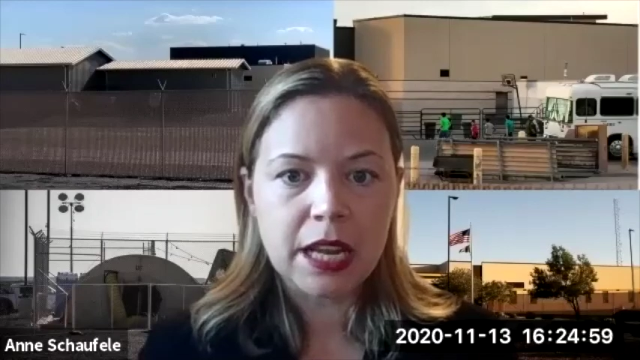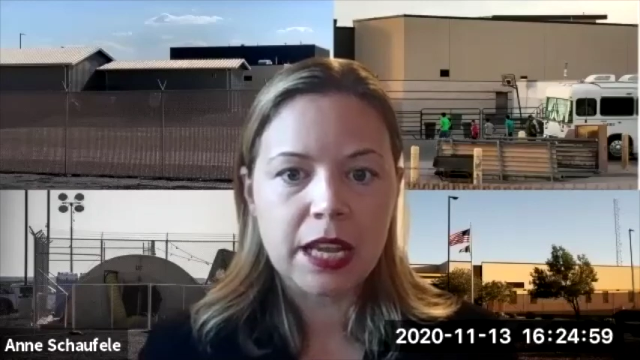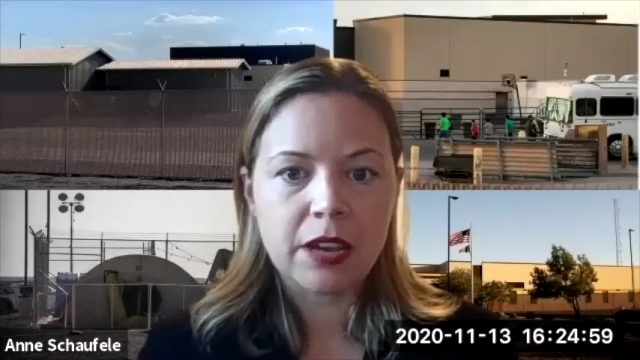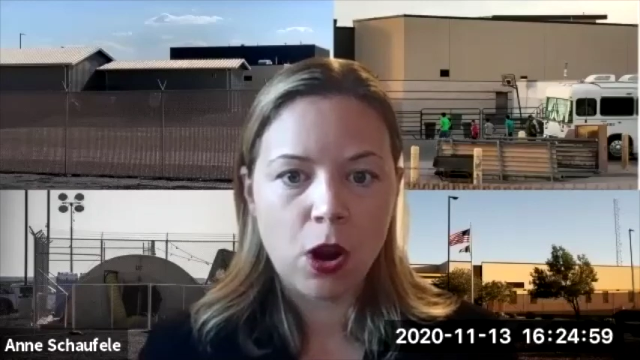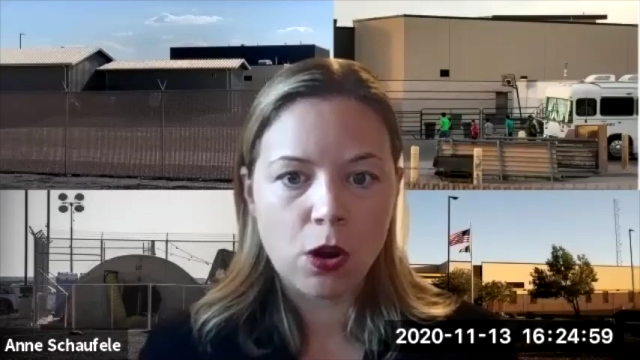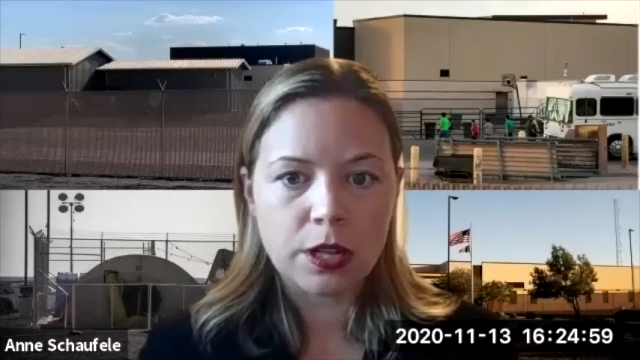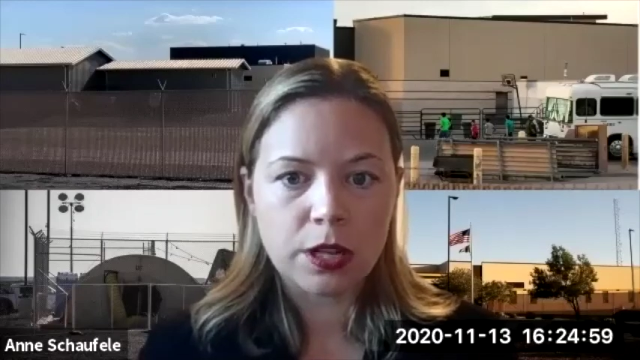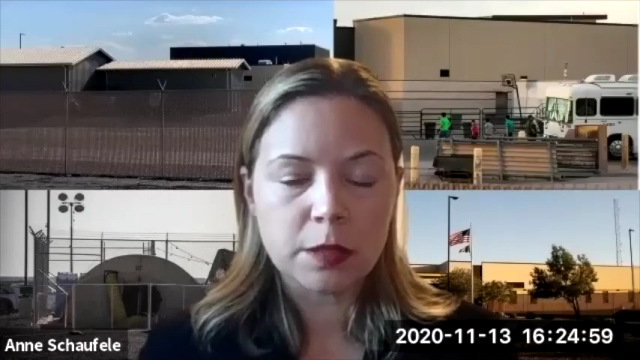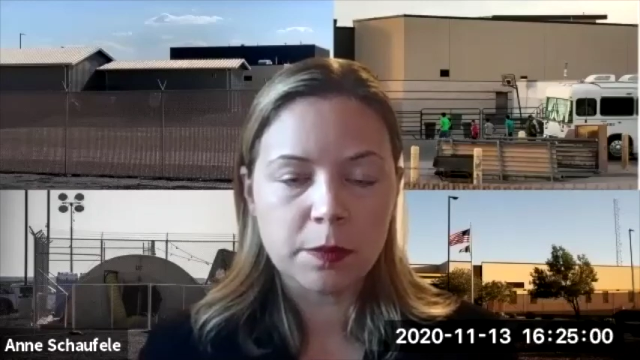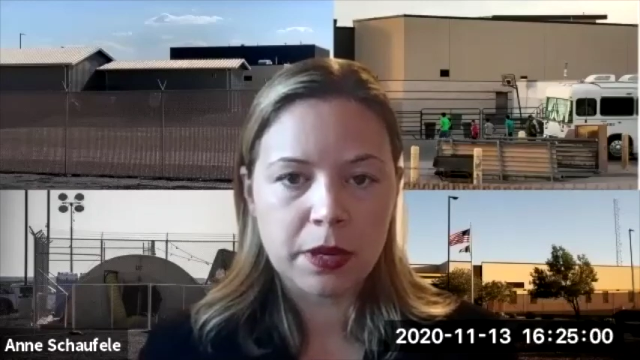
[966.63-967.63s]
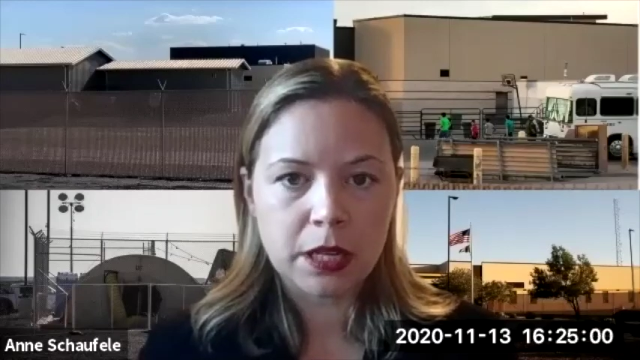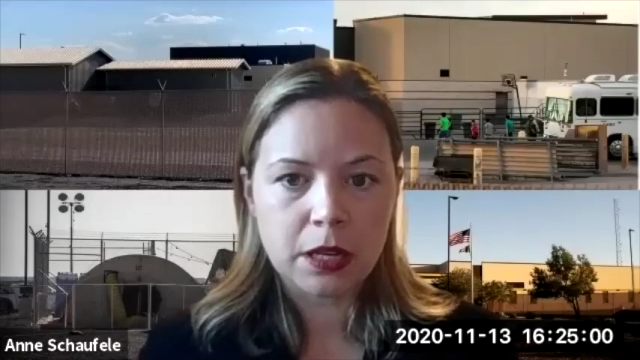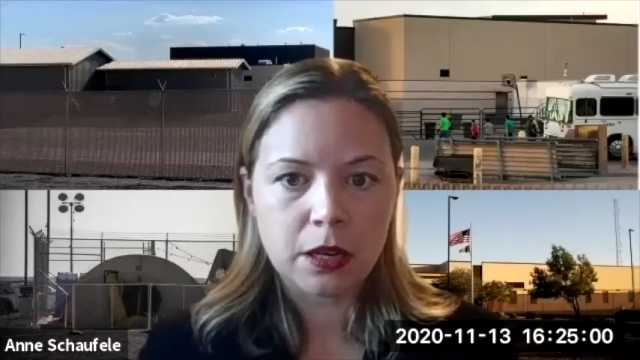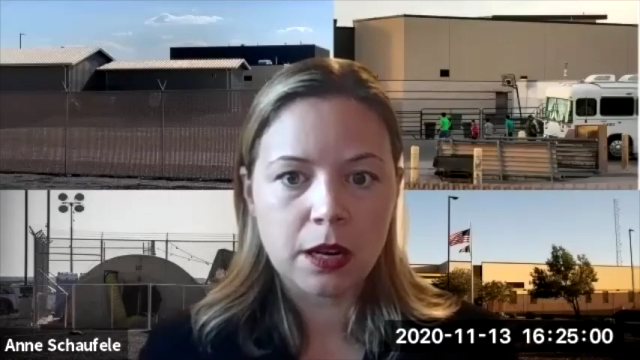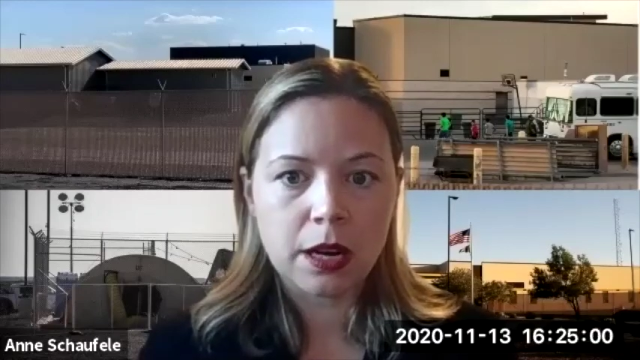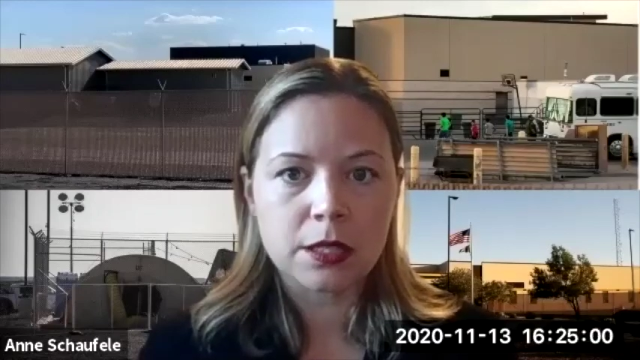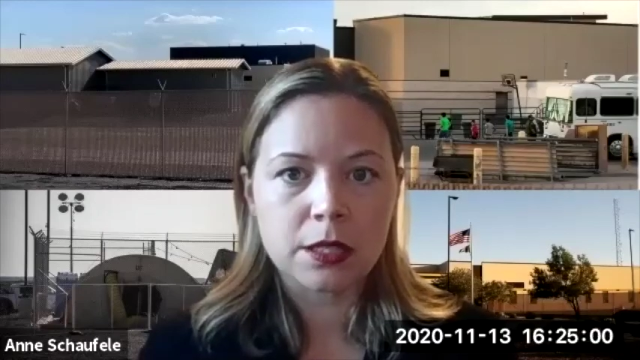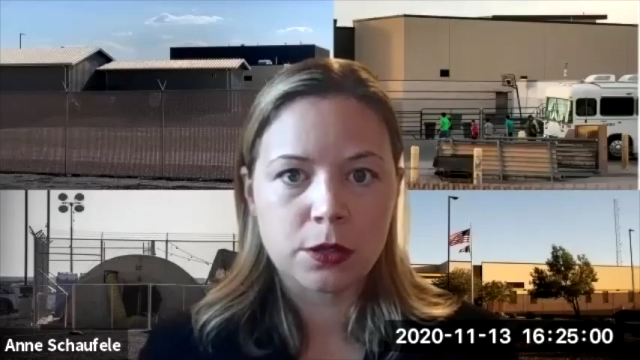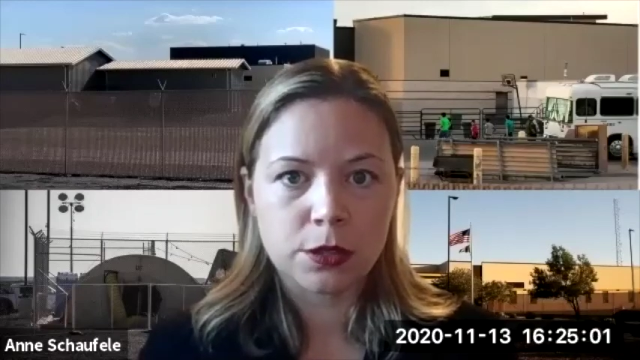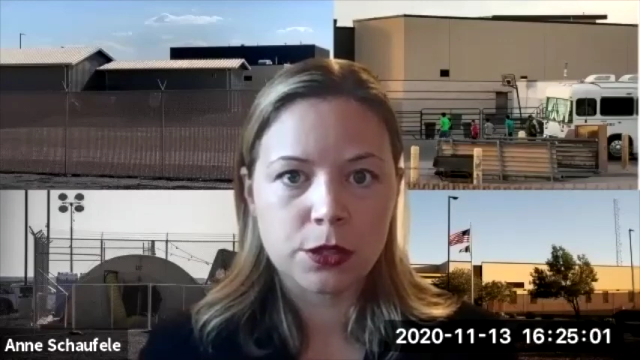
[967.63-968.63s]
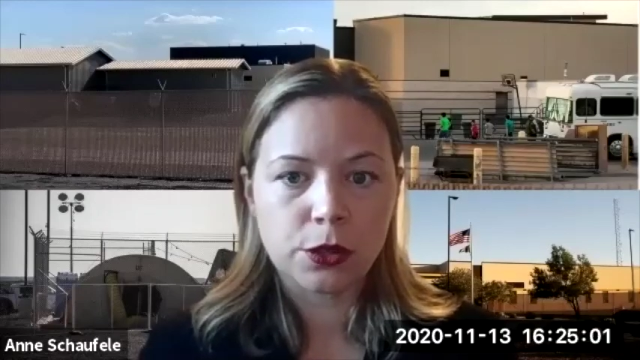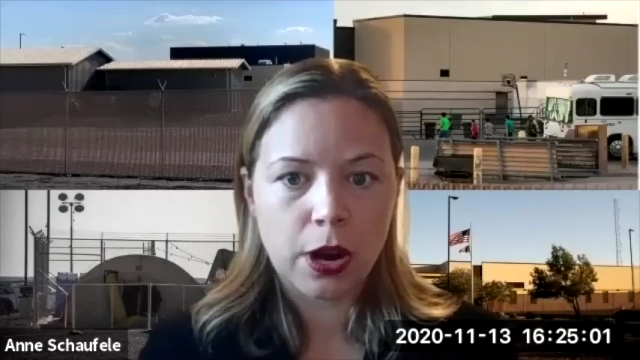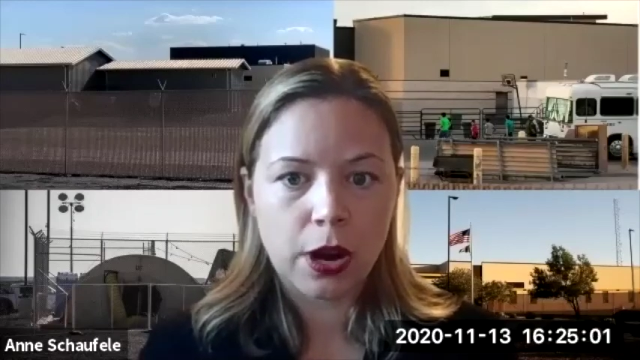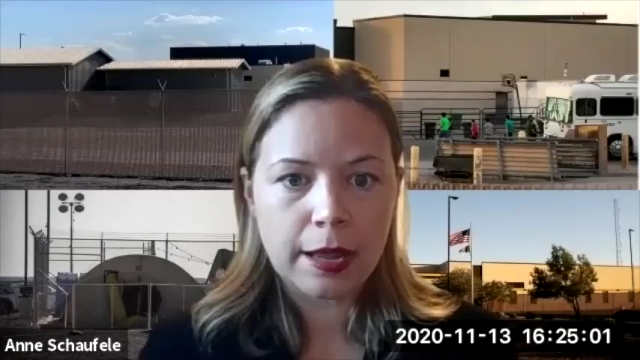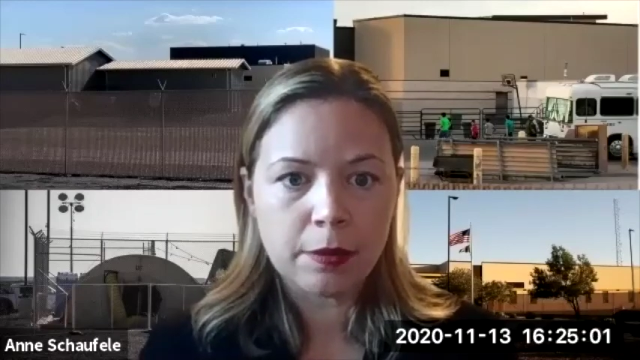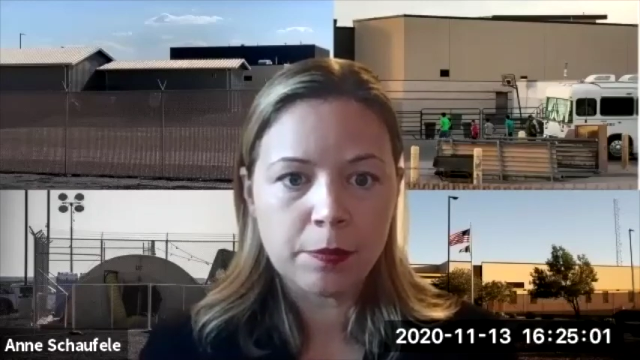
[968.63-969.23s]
have already spent here, I start to cry.